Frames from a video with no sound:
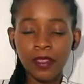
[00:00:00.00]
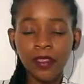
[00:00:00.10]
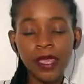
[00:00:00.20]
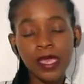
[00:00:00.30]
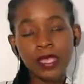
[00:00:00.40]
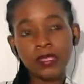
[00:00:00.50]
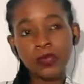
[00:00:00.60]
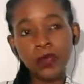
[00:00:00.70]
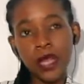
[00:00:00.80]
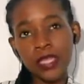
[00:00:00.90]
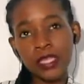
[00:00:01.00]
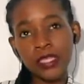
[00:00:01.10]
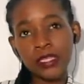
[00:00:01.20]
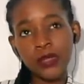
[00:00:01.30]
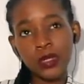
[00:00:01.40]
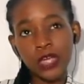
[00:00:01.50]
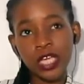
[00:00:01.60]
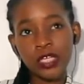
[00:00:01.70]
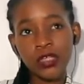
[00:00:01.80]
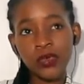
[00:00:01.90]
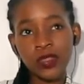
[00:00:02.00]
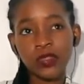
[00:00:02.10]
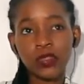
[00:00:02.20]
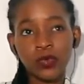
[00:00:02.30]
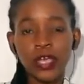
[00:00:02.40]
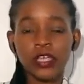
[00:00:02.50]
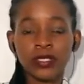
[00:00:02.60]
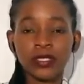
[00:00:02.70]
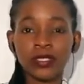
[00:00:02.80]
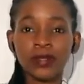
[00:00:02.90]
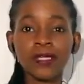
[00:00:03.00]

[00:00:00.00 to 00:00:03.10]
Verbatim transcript: there's ways in which we can deal with situations.